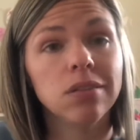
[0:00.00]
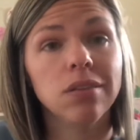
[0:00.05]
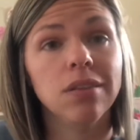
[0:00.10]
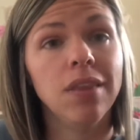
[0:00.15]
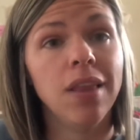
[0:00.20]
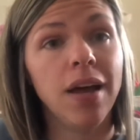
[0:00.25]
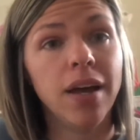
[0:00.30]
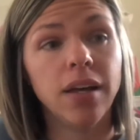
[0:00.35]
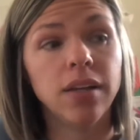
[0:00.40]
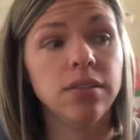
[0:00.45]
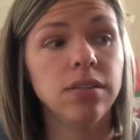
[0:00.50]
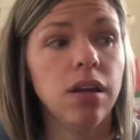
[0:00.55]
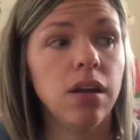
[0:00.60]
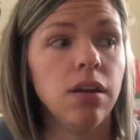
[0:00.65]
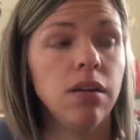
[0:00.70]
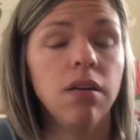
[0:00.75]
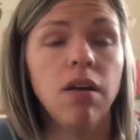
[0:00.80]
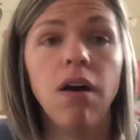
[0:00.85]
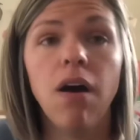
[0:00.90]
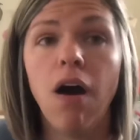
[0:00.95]
like I said,
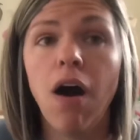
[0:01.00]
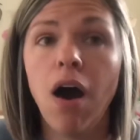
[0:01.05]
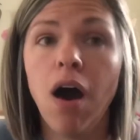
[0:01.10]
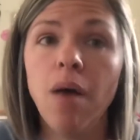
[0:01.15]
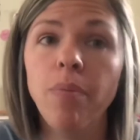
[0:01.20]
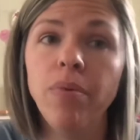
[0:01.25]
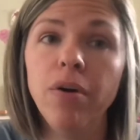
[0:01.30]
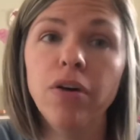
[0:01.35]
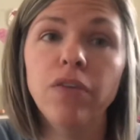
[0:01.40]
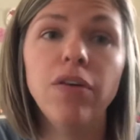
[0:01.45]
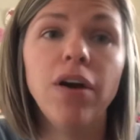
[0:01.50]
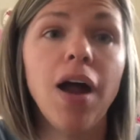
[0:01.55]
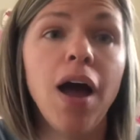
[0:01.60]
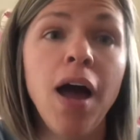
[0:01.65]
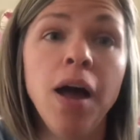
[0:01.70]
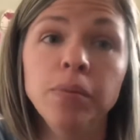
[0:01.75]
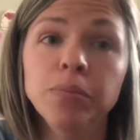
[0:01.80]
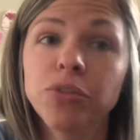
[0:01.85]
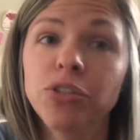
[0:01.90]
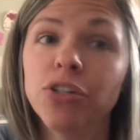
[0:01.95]
hop over.
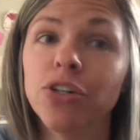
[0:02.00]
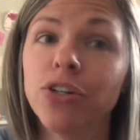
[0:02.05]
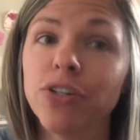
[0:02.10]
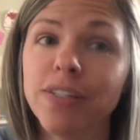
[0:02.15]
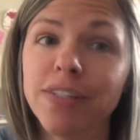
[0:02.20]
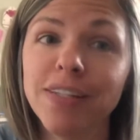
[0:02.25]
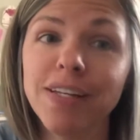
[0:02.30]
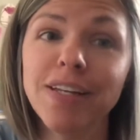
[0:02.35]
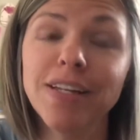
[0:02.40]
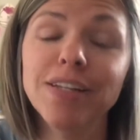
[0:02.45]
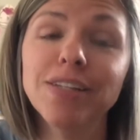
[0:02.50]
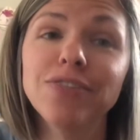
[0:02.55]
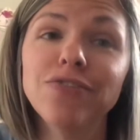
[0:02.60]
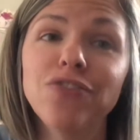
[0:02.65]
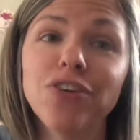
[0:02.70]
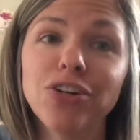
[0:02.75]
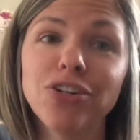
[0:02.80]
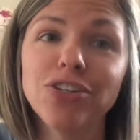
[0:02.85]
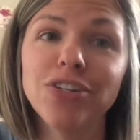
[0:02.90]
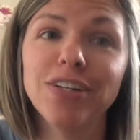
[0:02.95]
I'm sure Christina's
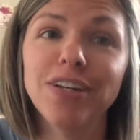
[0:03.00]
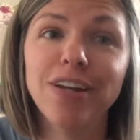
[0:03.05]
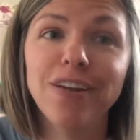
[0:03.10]
version